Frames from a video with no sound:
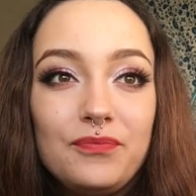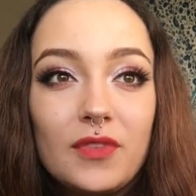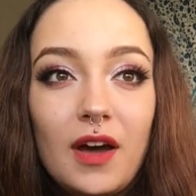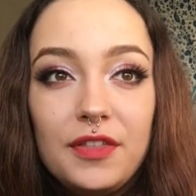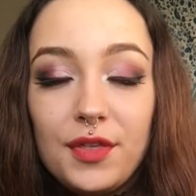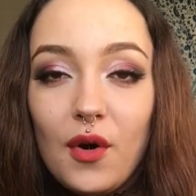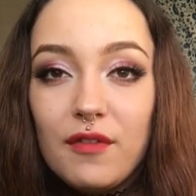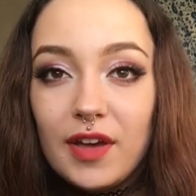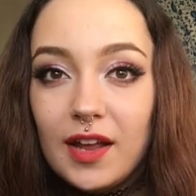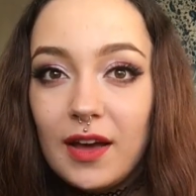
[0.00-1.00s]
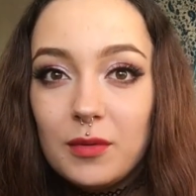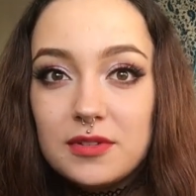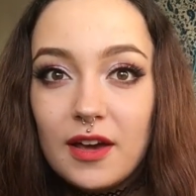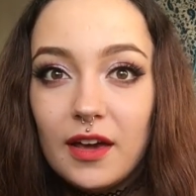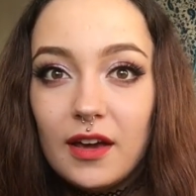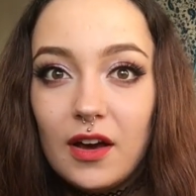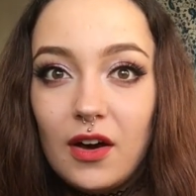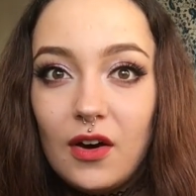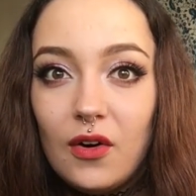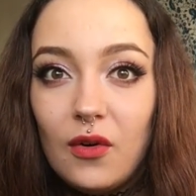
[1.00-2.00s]
I thought of it and I was like,
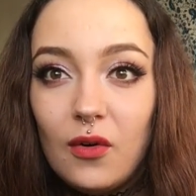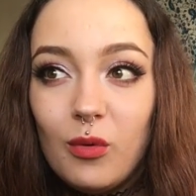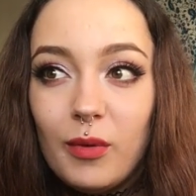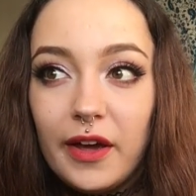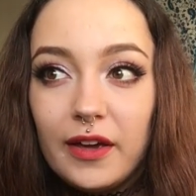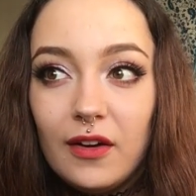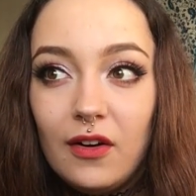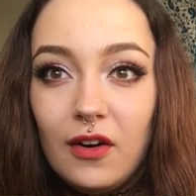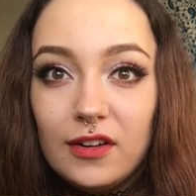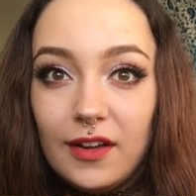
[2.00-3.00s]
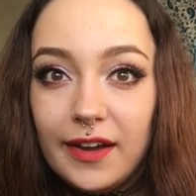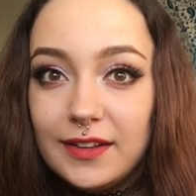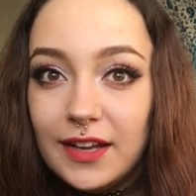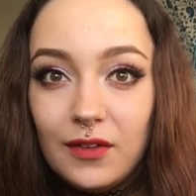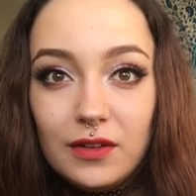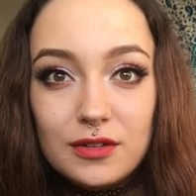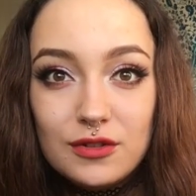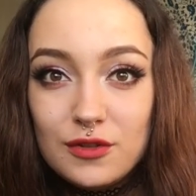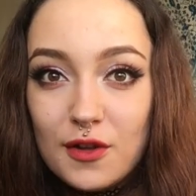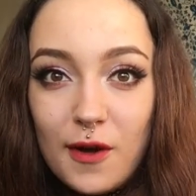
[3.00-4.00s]
oh my god, like there is
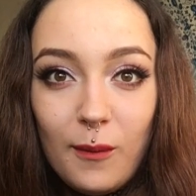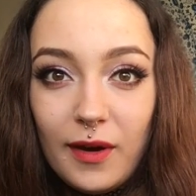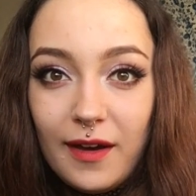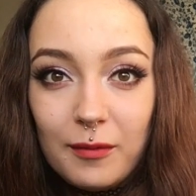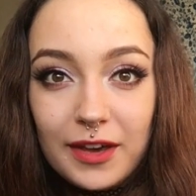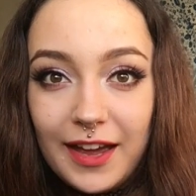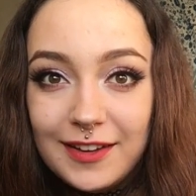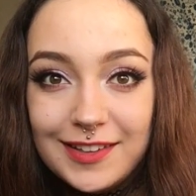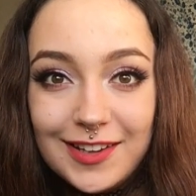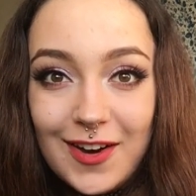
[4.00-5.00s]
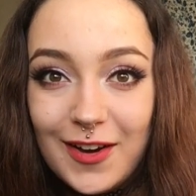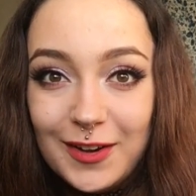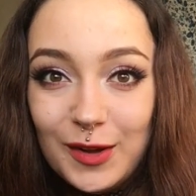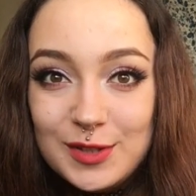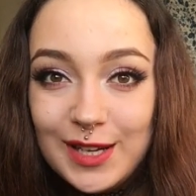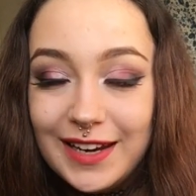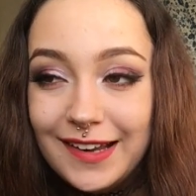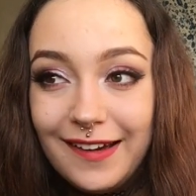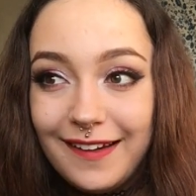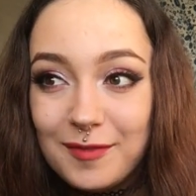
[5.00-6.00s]
no way I'm getting the IUD,
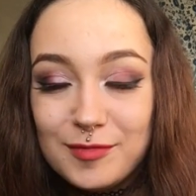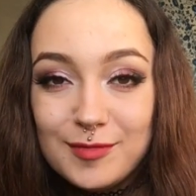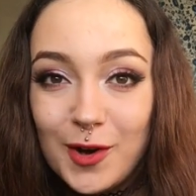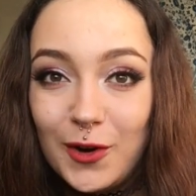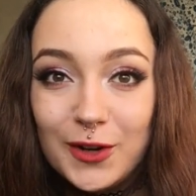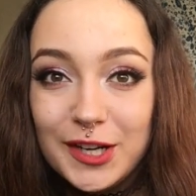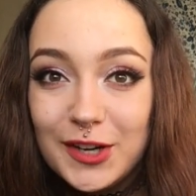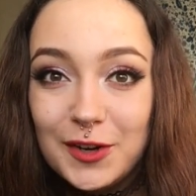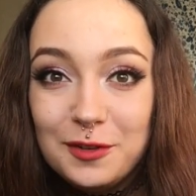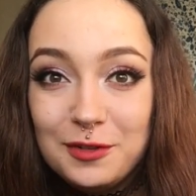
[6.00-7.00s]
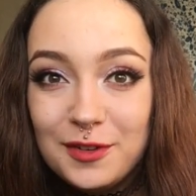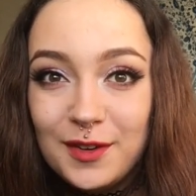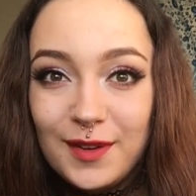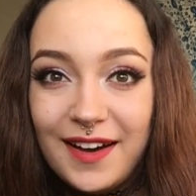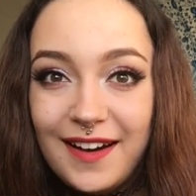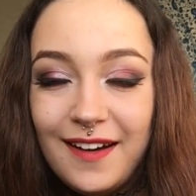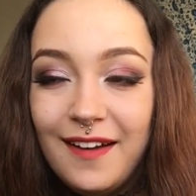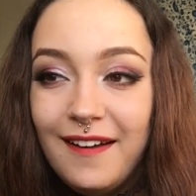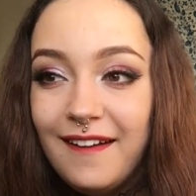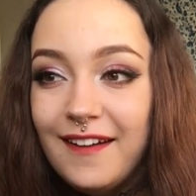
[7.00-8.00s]
like I'm not gonna go through that.
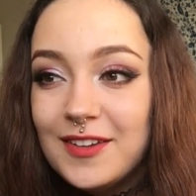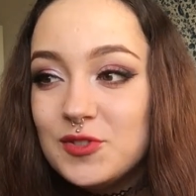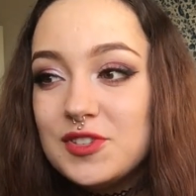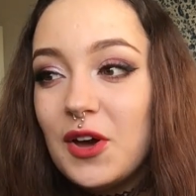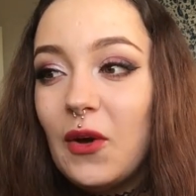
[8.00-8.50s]
So